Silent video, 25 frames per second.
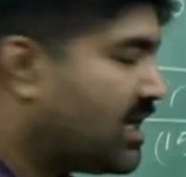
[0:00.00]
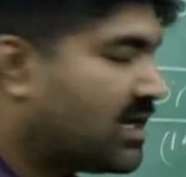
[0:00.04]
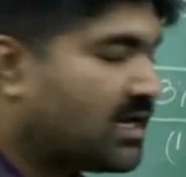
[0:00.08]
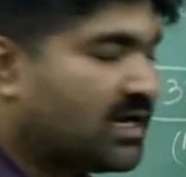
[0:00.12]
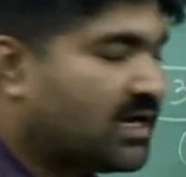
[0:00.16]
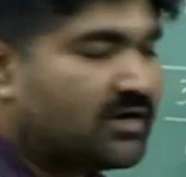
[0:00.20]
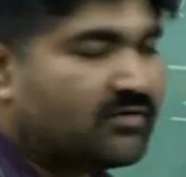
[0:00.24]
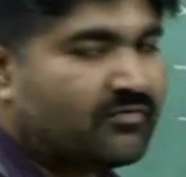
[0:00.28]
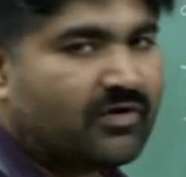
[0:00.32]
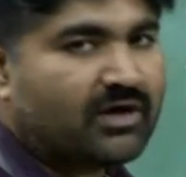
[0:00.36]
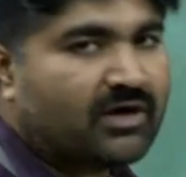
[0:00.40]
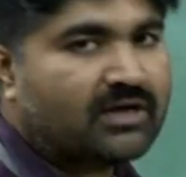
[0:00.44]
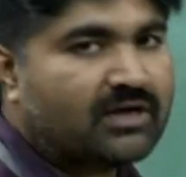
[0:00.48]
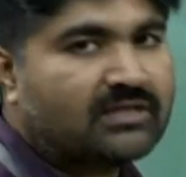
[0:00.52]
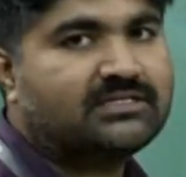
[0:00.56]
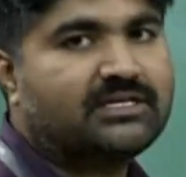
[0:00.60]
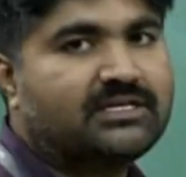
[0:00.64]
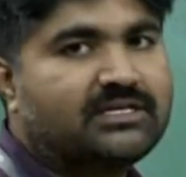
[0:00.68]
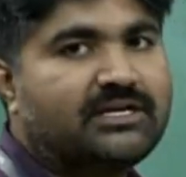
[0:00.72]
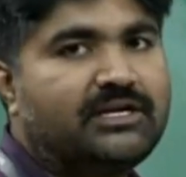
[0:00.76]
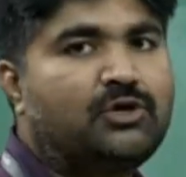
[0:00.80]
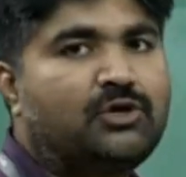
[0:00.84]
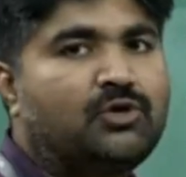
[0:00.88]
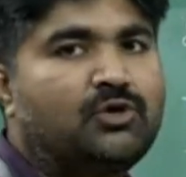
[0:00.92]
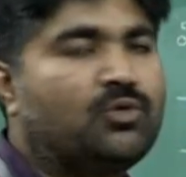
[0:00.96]
to calculate for
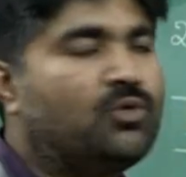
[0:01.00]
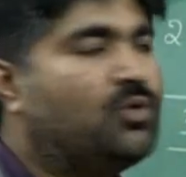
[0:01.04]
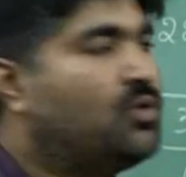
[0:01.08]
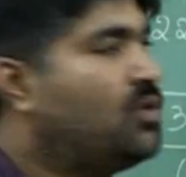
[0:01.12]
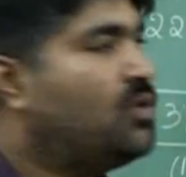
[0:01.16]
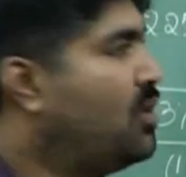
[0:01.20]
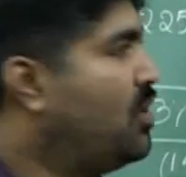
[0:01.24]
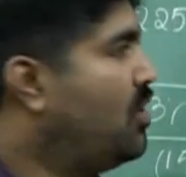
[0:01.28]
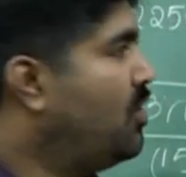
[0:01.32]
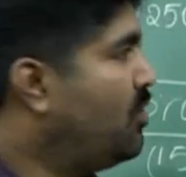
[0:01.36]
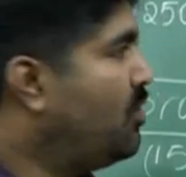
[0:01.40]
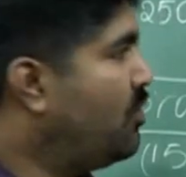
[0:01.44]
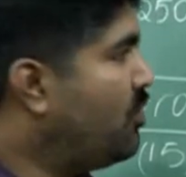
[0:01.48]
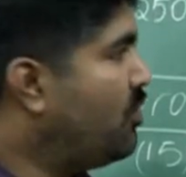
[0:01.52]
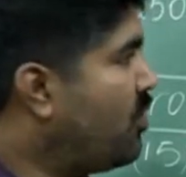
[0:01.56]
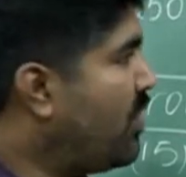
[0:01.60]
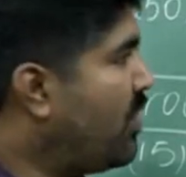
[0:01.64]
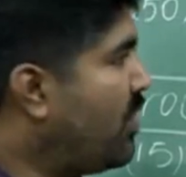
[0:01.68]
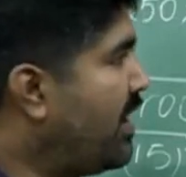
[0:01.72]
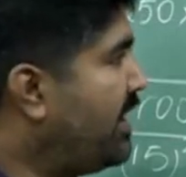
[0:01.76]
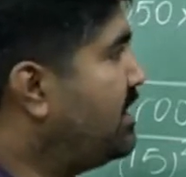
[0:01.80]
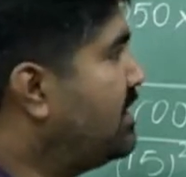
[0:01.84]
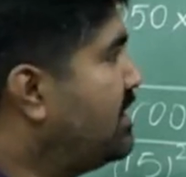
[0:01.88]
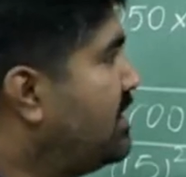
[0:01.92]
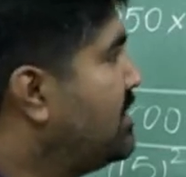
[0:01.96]

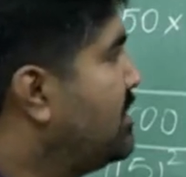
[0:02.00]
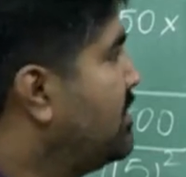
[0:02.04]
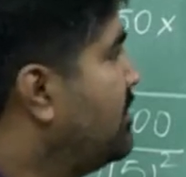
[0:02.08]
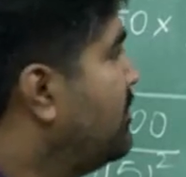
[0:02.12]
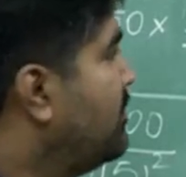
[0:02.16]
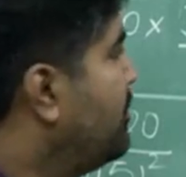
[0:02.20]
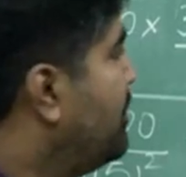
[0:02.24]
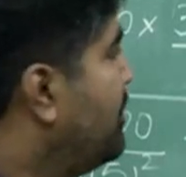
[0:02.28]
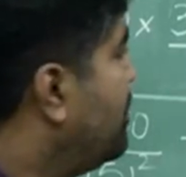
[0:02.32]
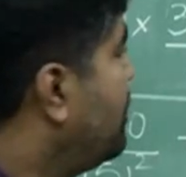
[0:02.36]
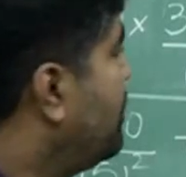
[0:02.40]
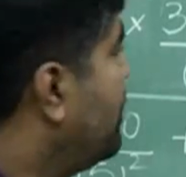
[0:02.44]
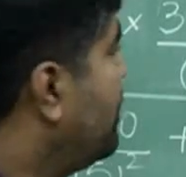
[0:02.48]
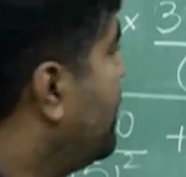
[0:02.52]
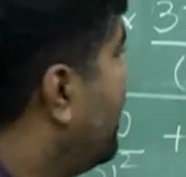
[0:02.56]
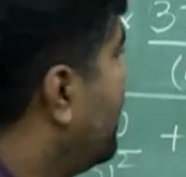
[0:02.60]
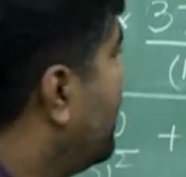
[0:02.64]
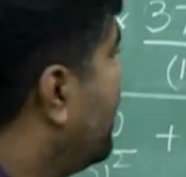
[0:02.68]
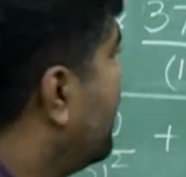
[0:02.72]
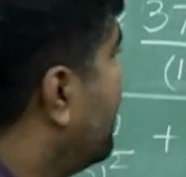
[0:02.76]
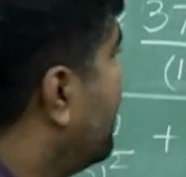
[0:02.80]
C2Y. You have to